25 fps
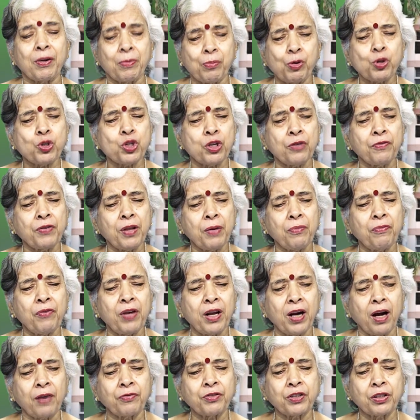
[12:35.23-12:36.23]
Most of them were
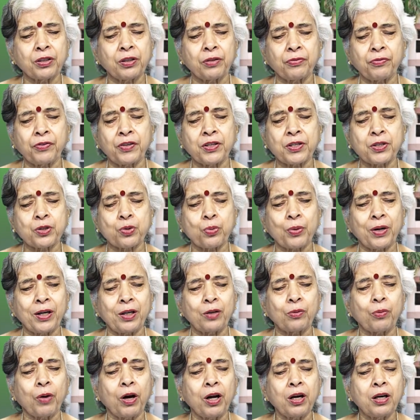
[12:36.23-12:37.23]
after the First World
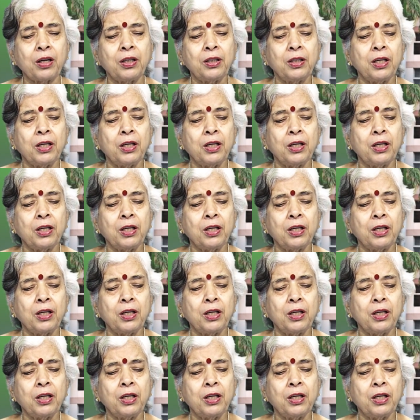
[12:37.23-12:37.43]
War.